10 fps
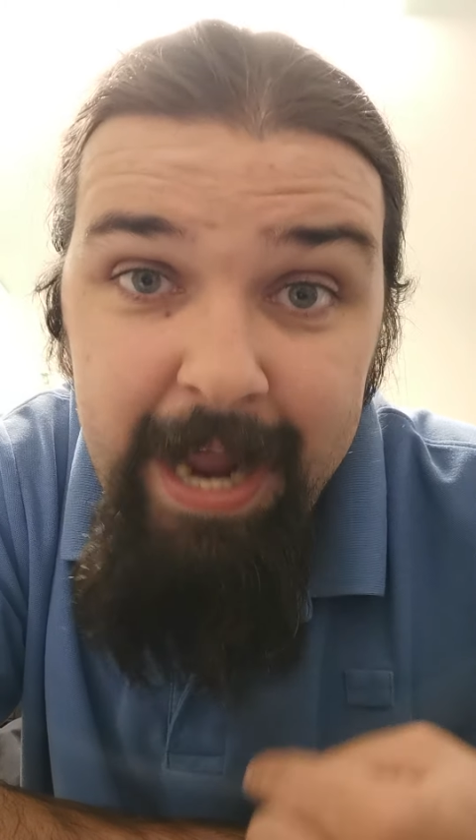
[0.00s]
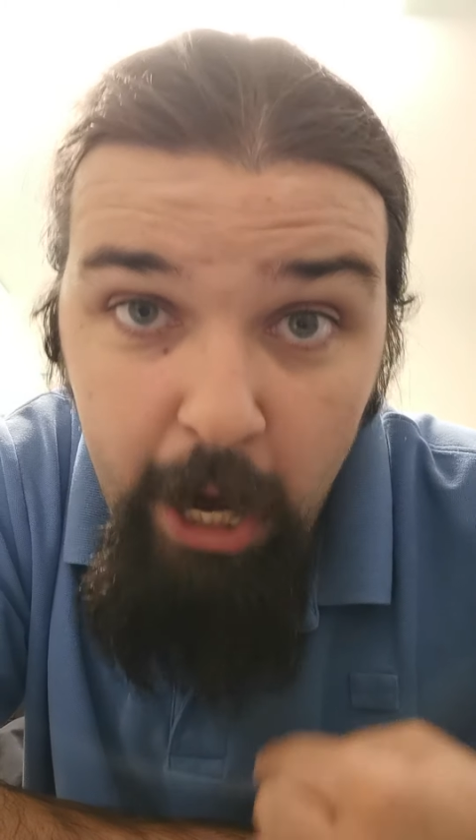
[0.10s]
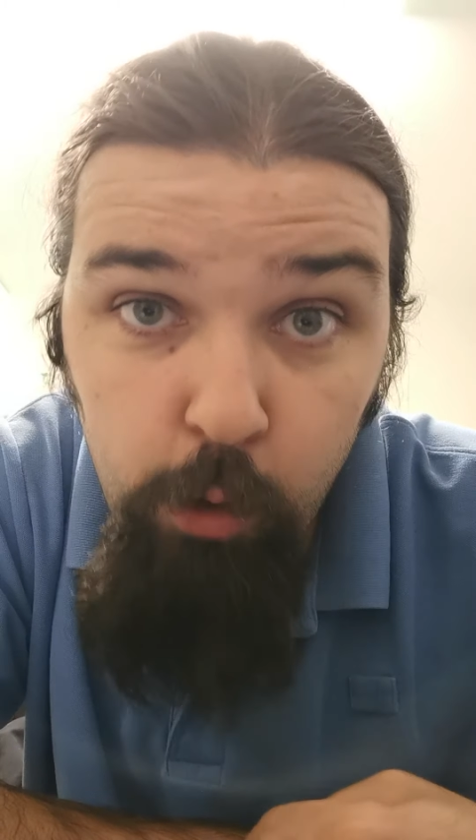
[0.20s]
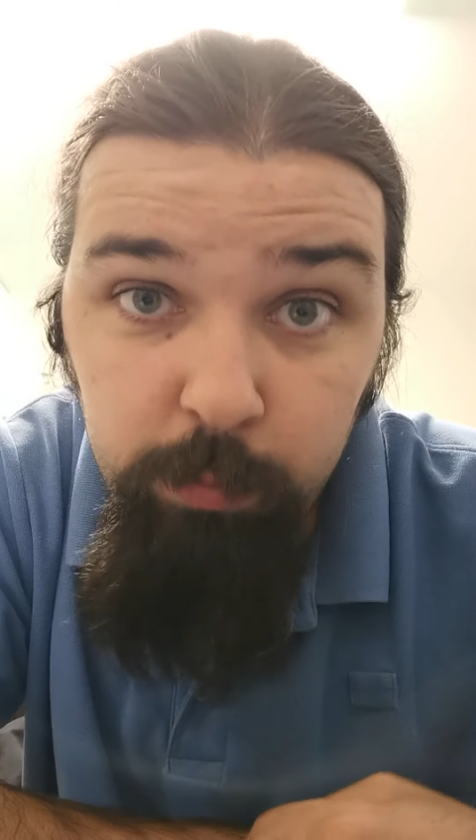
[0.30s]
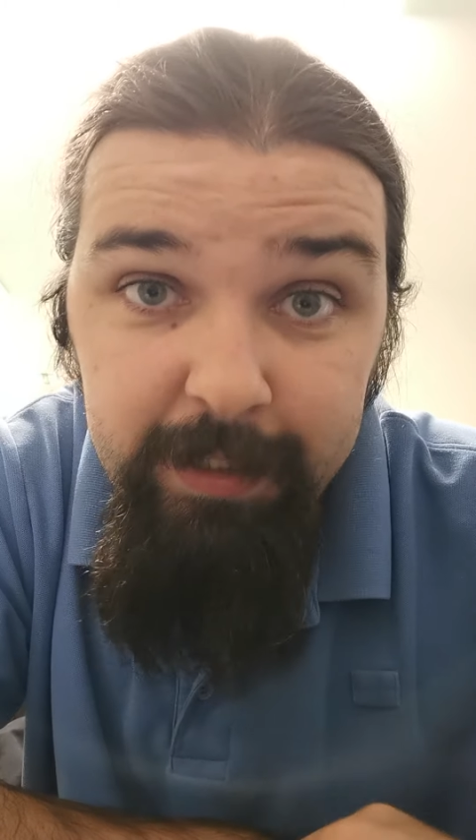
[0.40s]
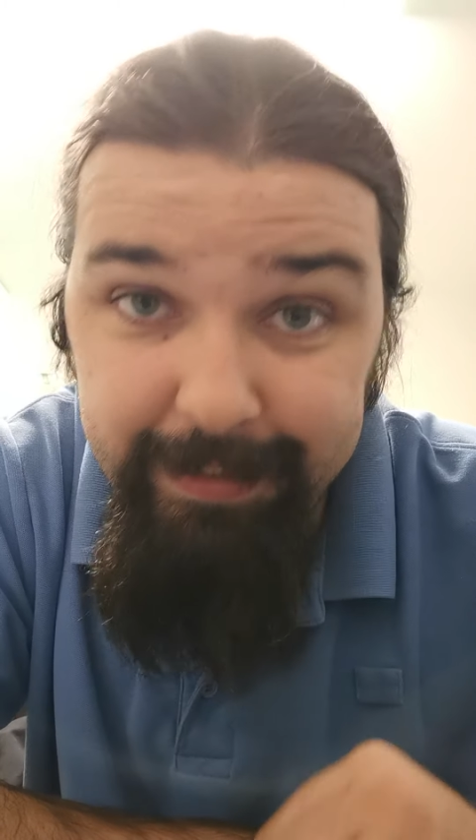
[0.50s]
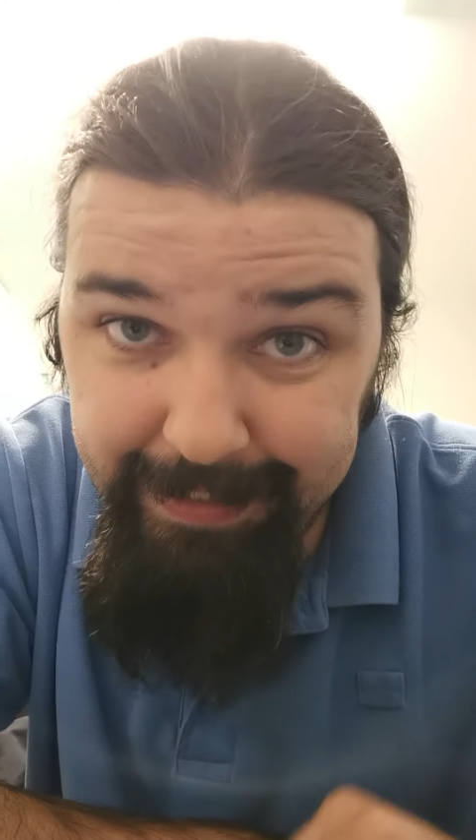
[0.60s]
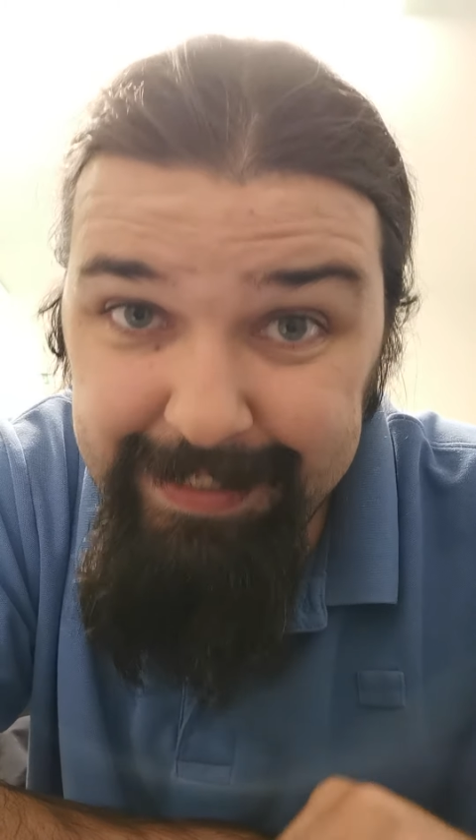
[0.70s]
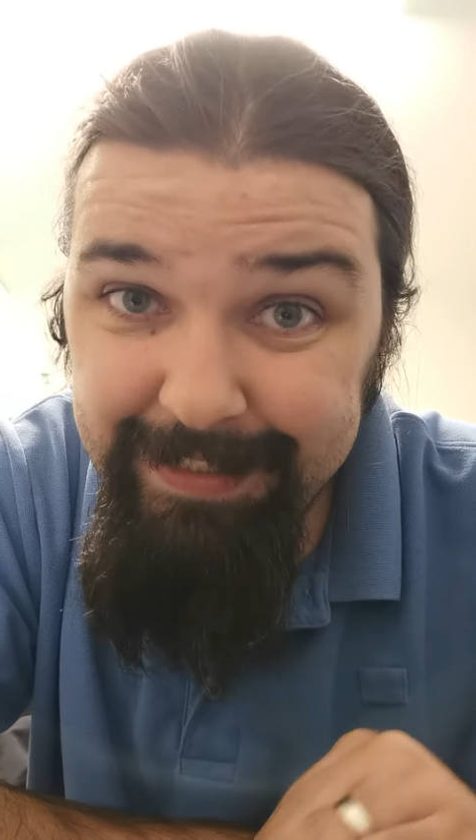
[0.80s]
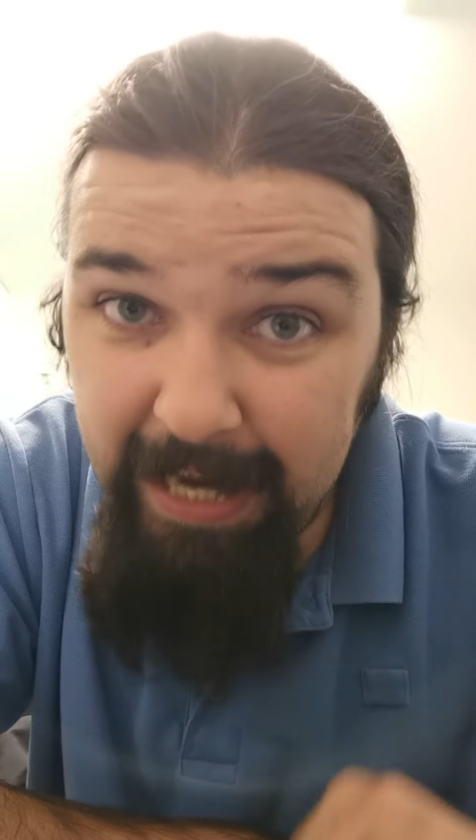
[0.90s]
helped
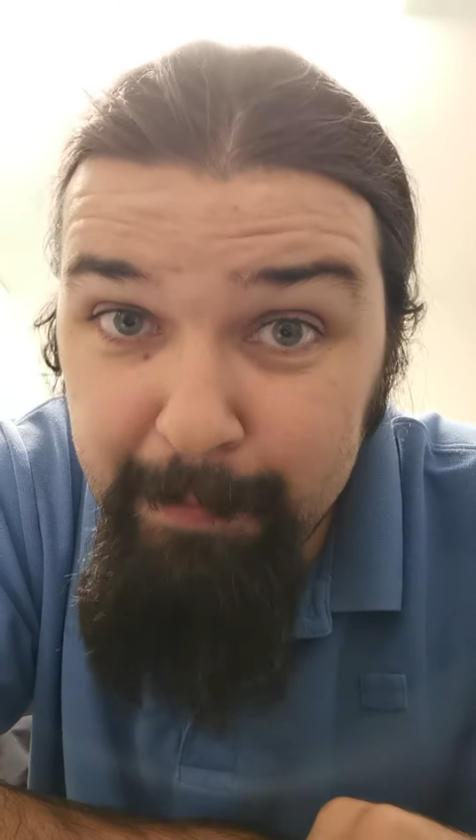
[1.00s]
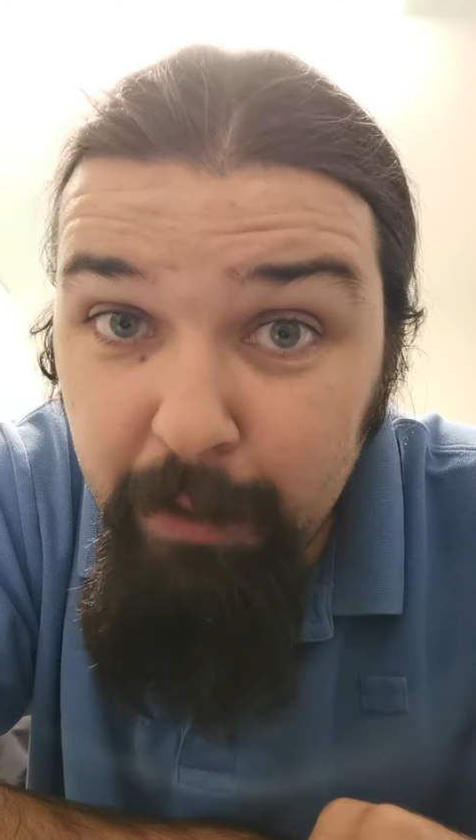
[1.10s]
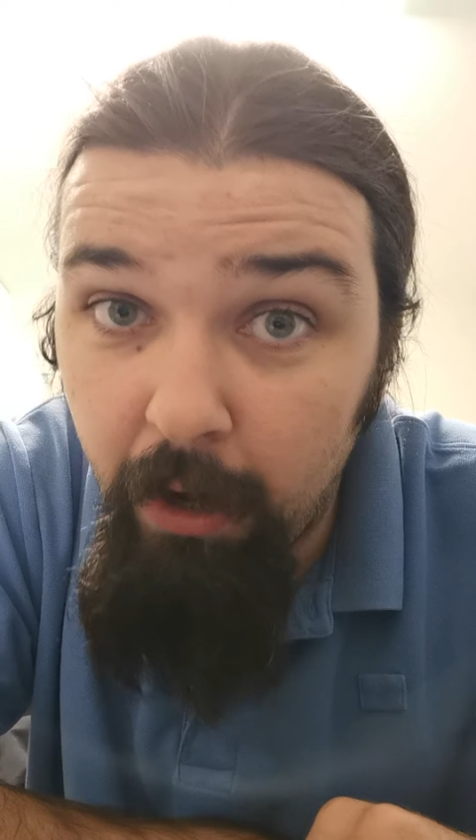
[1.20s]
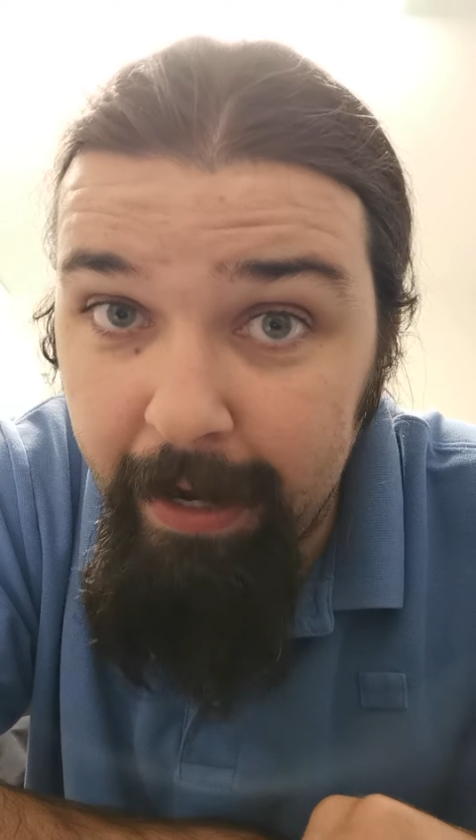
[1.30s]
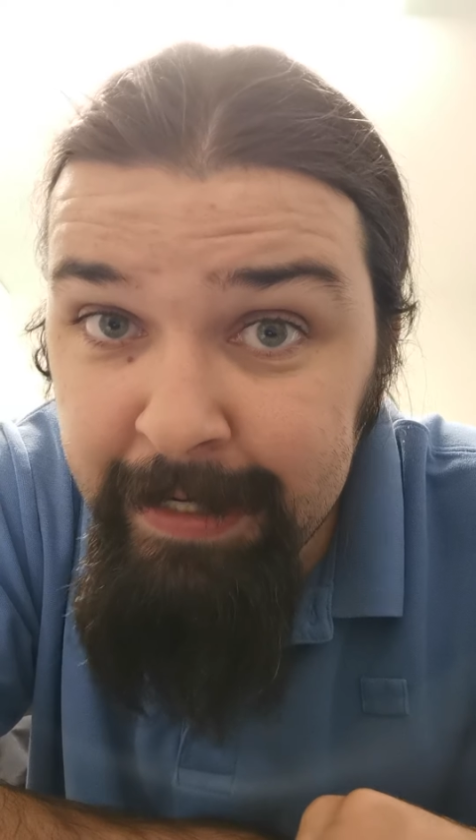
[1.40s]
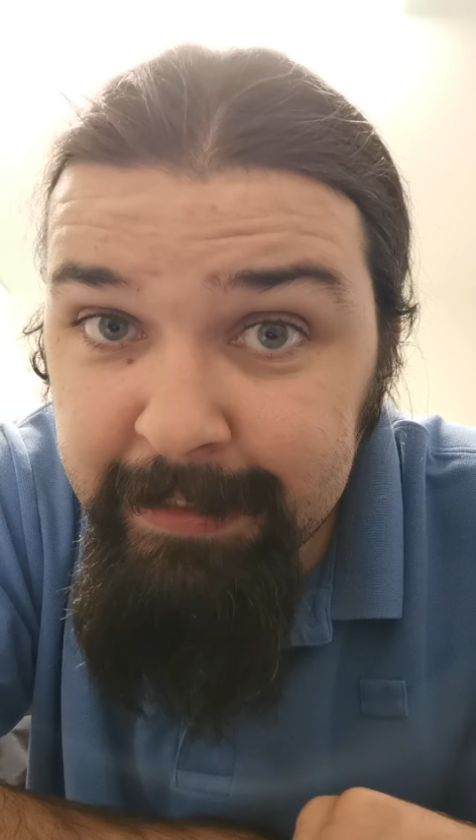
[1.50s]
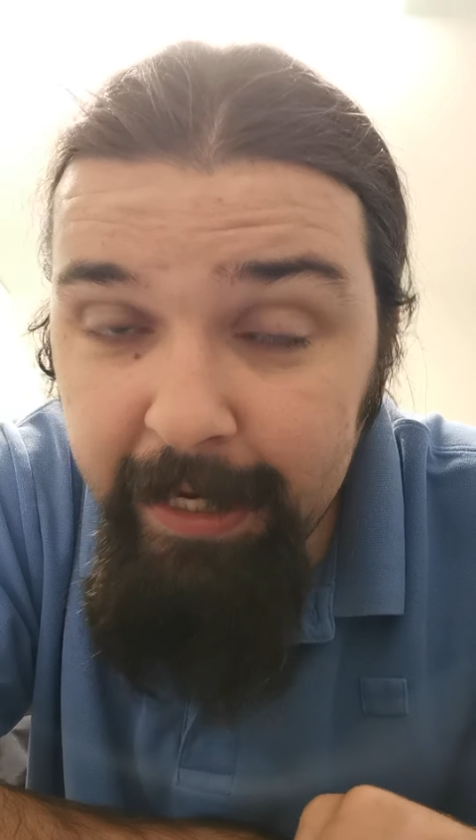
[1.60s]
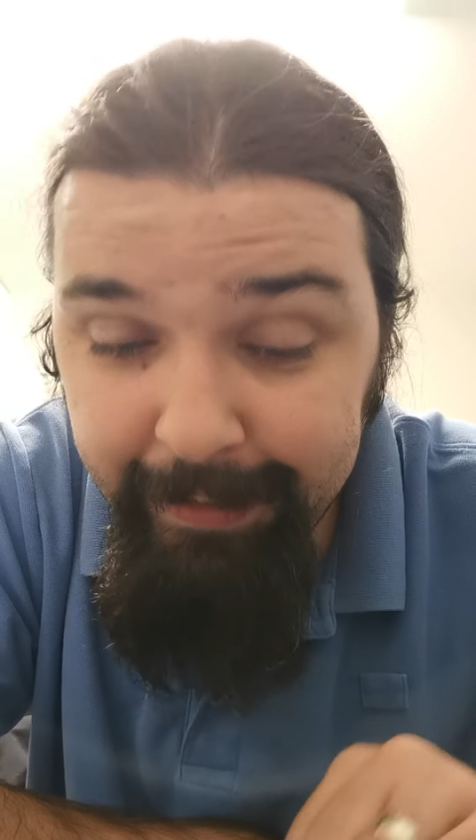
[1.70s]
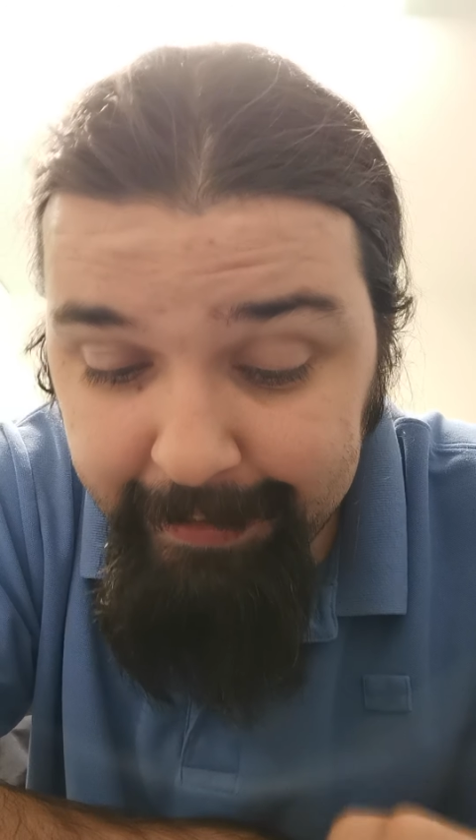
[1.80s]
destabilize.